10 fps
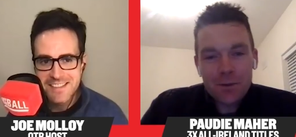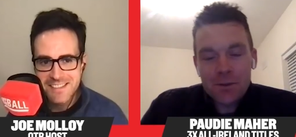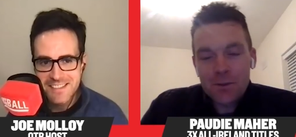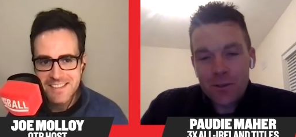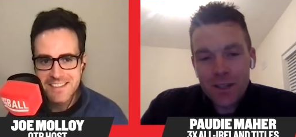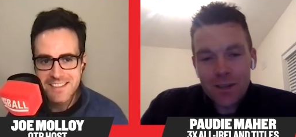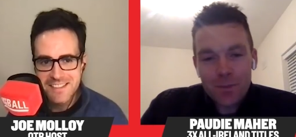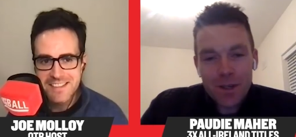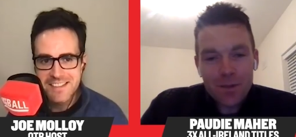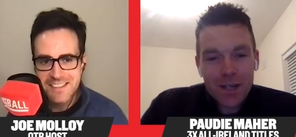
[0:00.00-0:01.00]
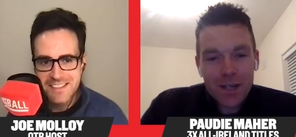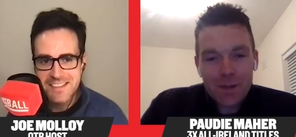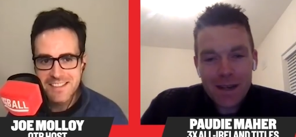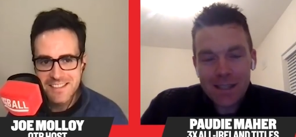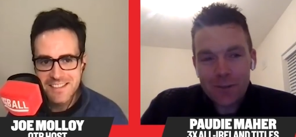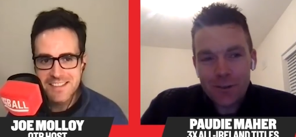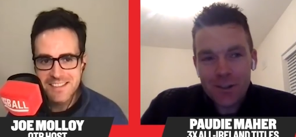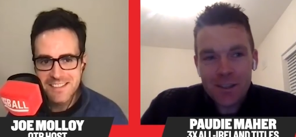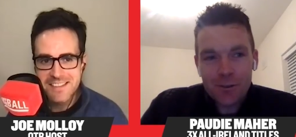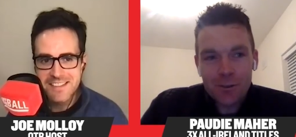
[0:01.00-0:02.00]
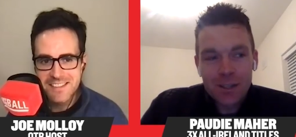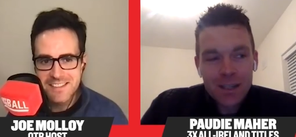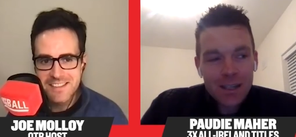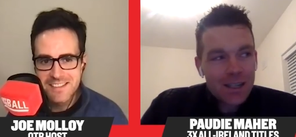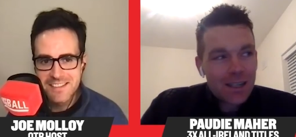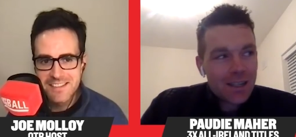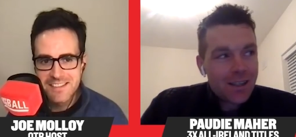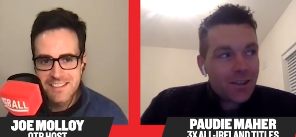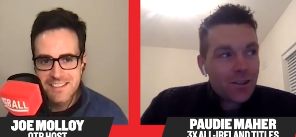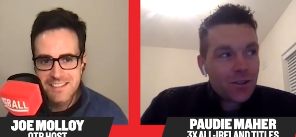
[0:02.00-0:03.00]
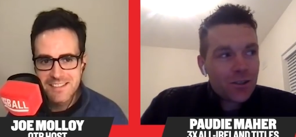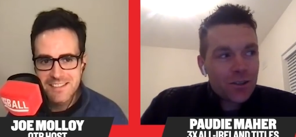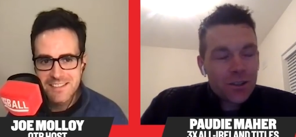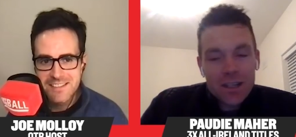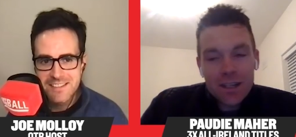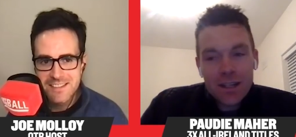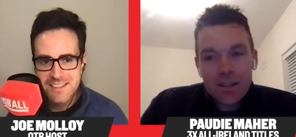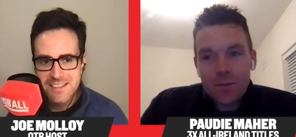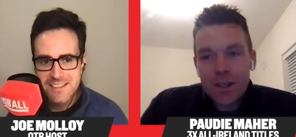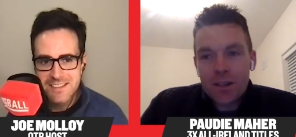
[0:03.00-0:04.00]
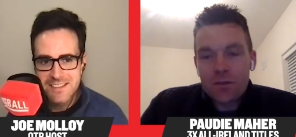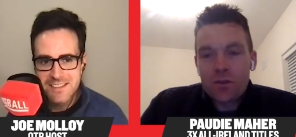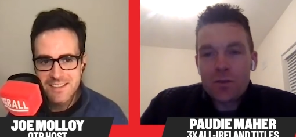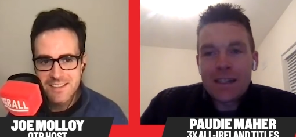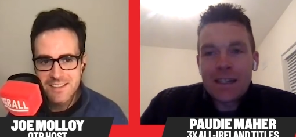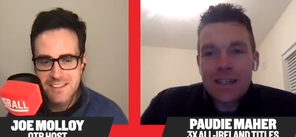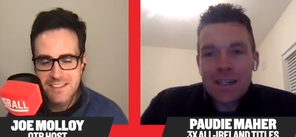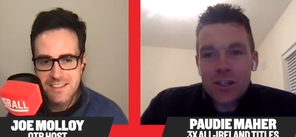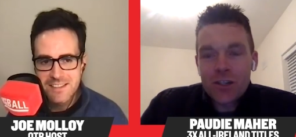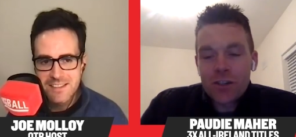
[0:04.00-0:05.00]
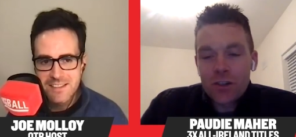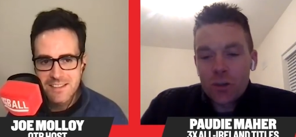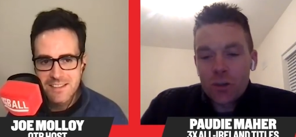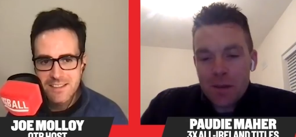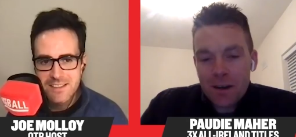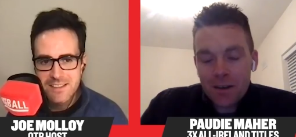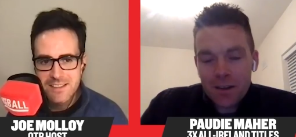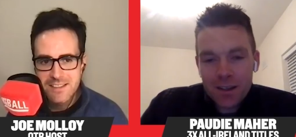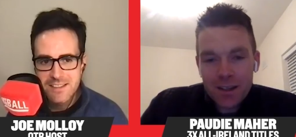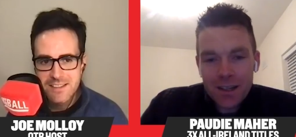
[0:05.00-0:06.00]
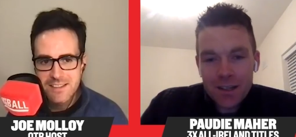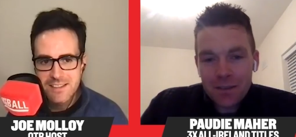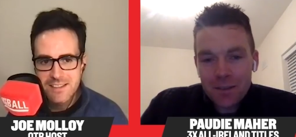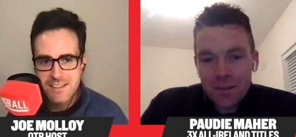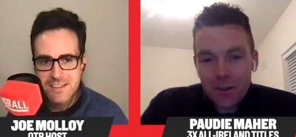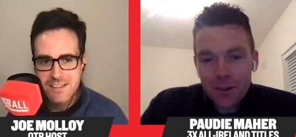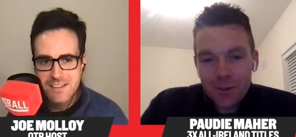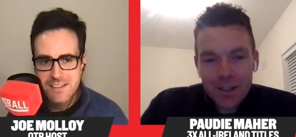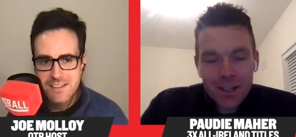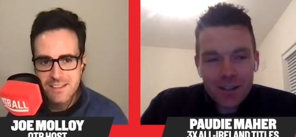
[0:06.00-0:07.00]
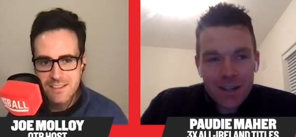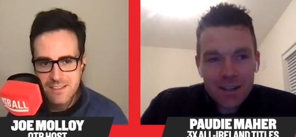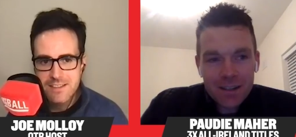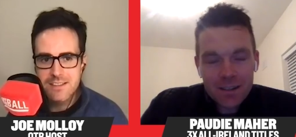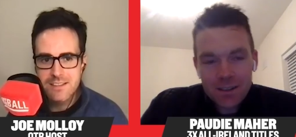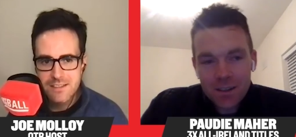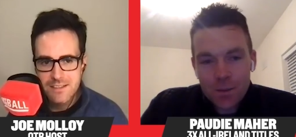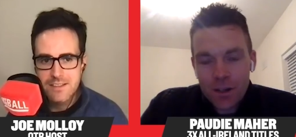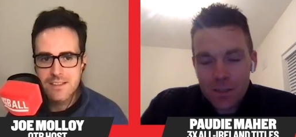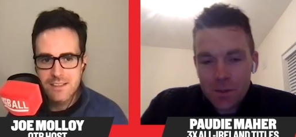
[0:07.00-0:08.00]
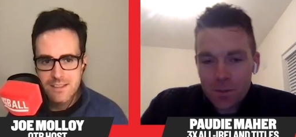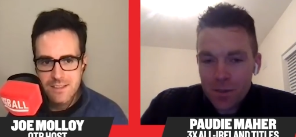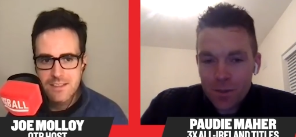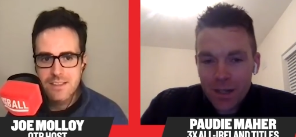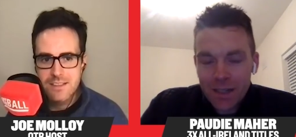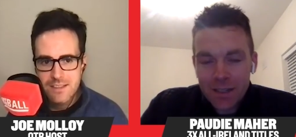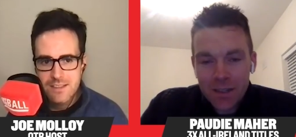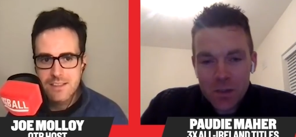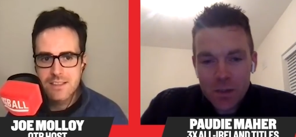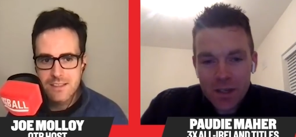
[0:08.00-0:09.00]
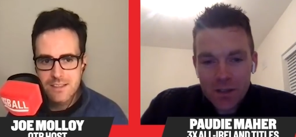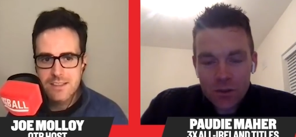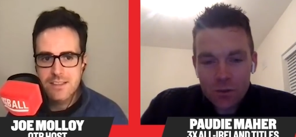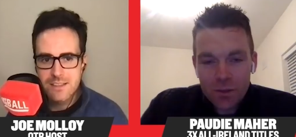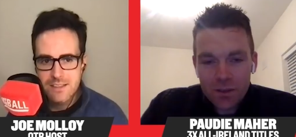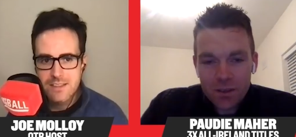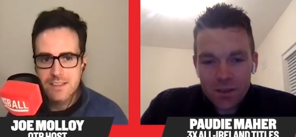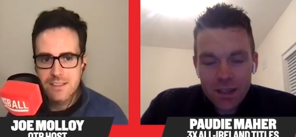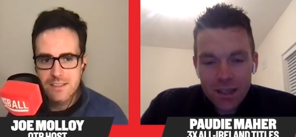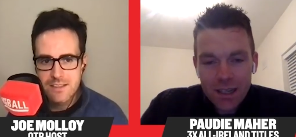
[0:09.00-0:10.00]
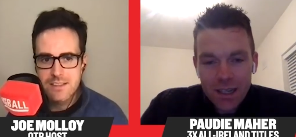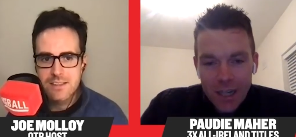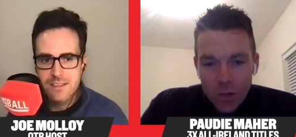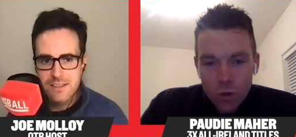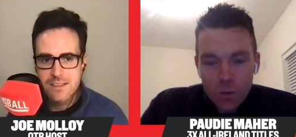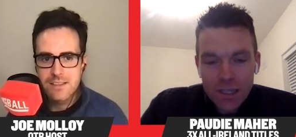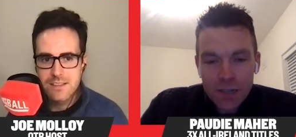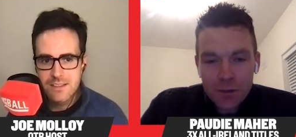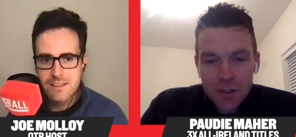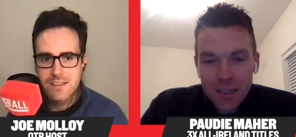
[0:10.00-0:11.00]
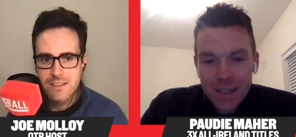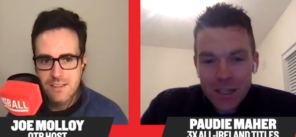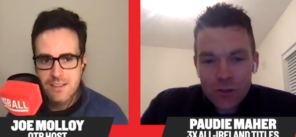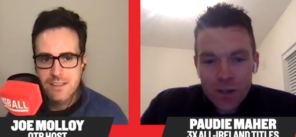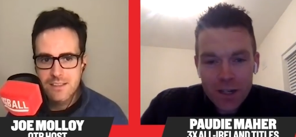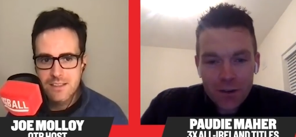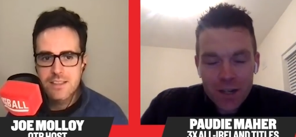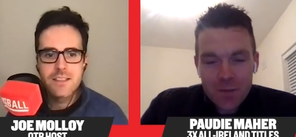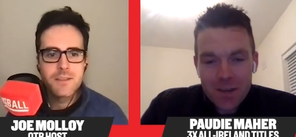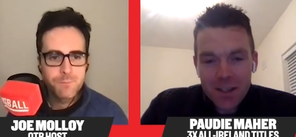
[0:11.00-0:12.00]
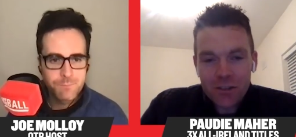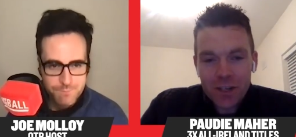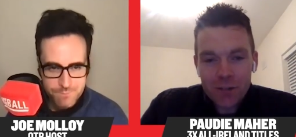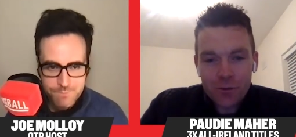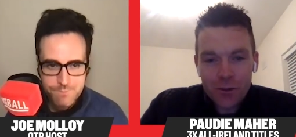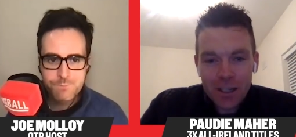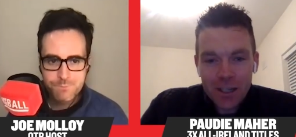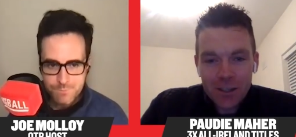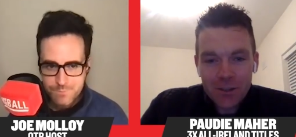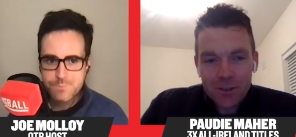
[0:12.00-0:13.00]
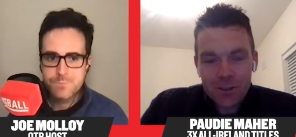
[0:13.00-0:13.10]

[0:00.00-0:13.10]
Speaker 1: There was no real pinpoint passing. Whereas now, you know, you take, I even played in full back last year and you could be marking a, a nifty forward there and the ball has been pinpointed into space to him and it won't be delivered until he's ready or he makes the right run, like, you know.